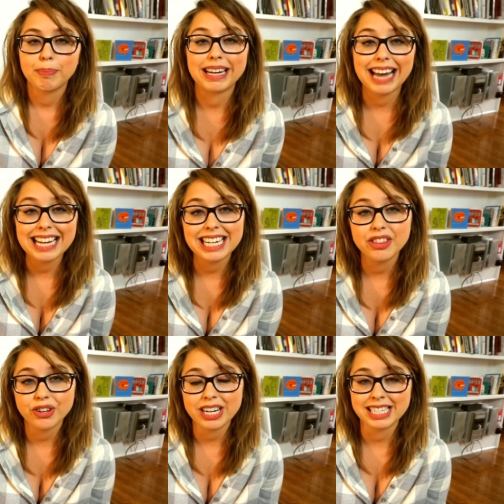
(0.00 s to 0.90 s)
By
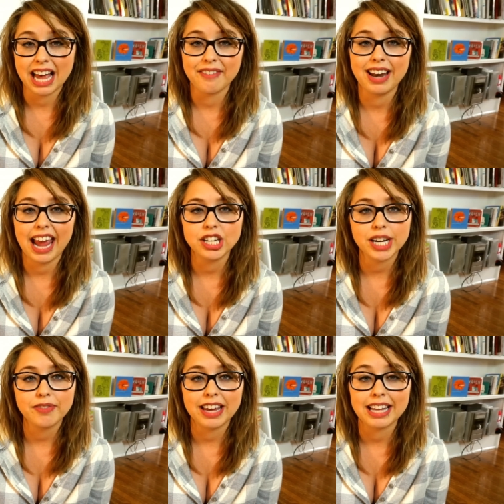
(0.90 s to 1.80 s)
1937,
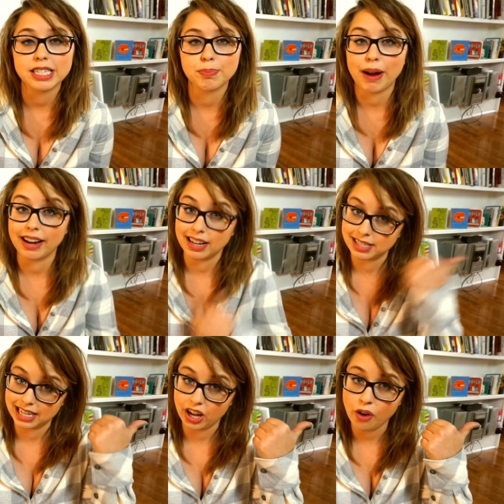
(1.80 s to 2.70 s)
HIV had spread a
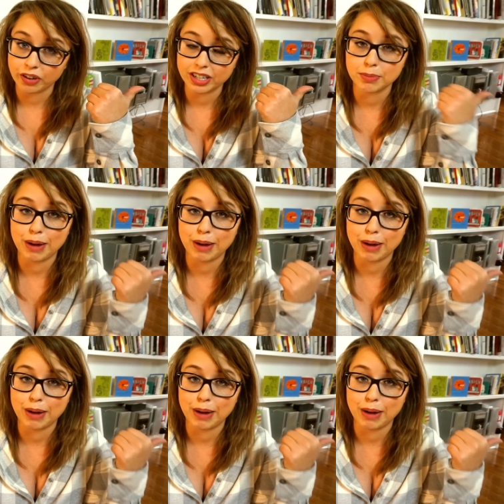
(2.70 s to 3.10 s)
city over to